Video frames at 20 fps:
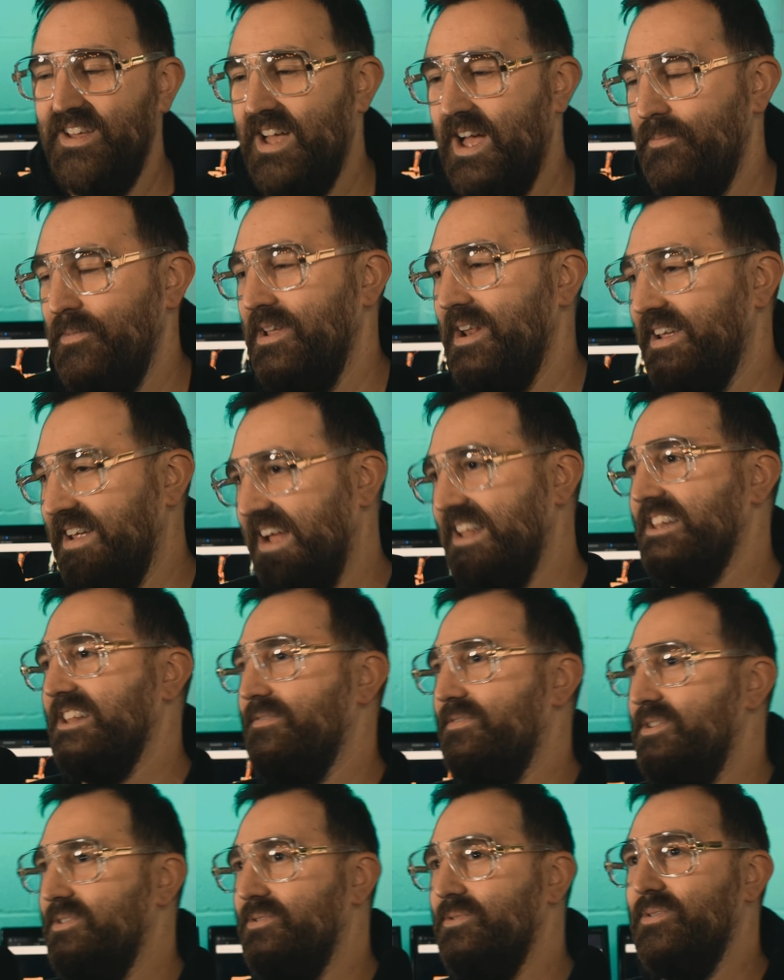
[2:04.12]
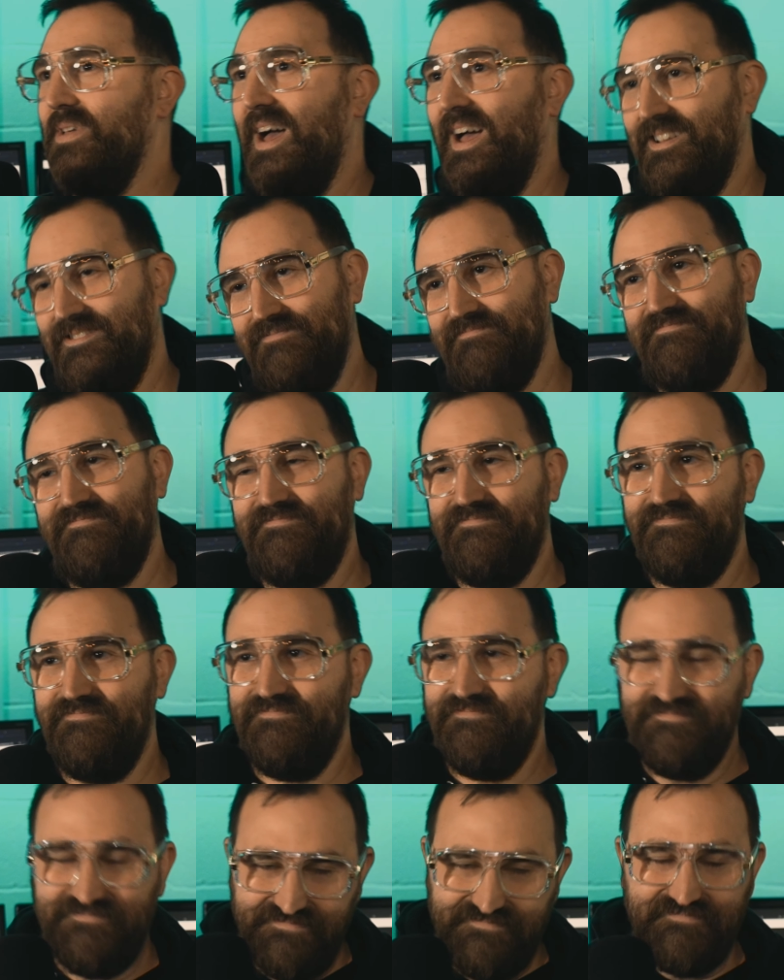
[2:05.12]
I mean, I guess if you do that,
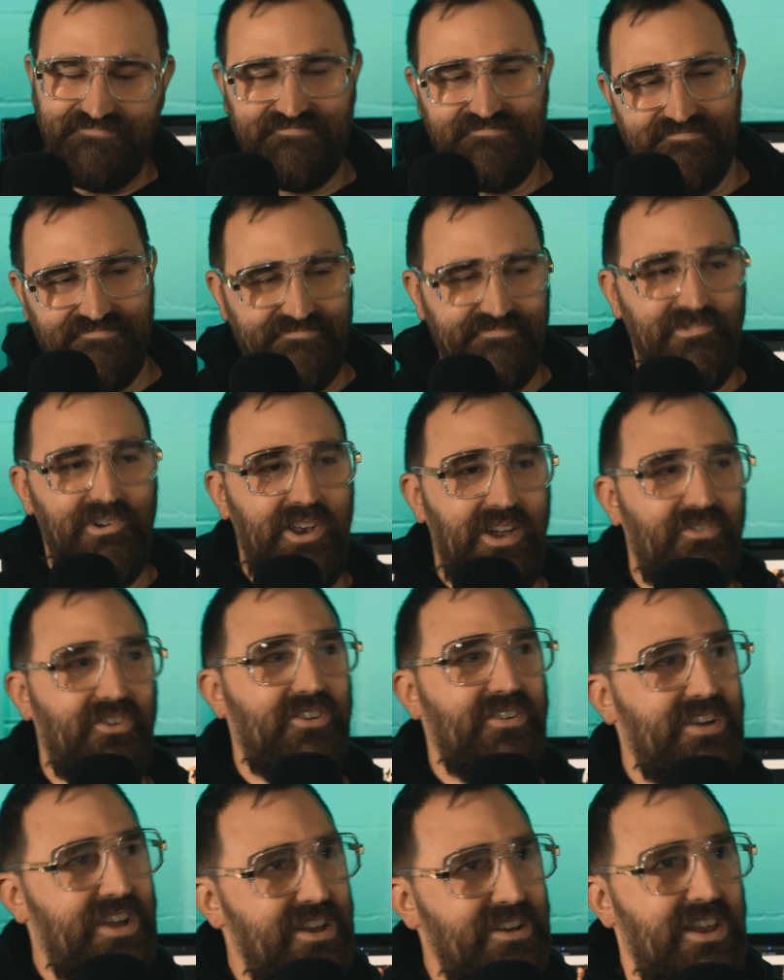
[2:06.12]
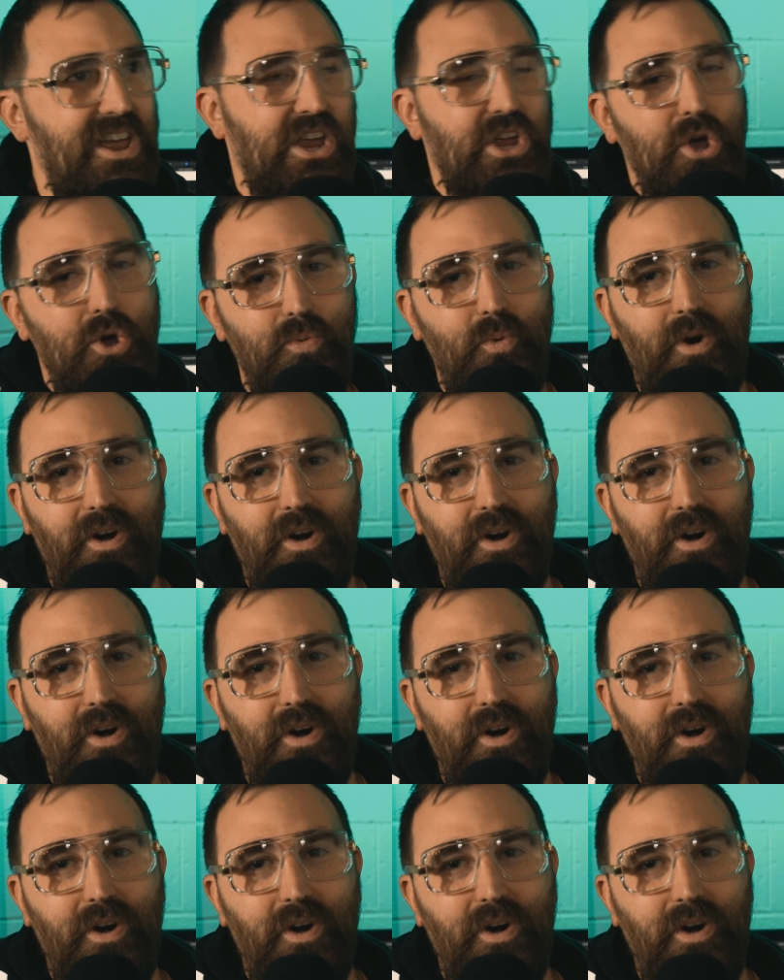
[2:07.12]
whatever, it could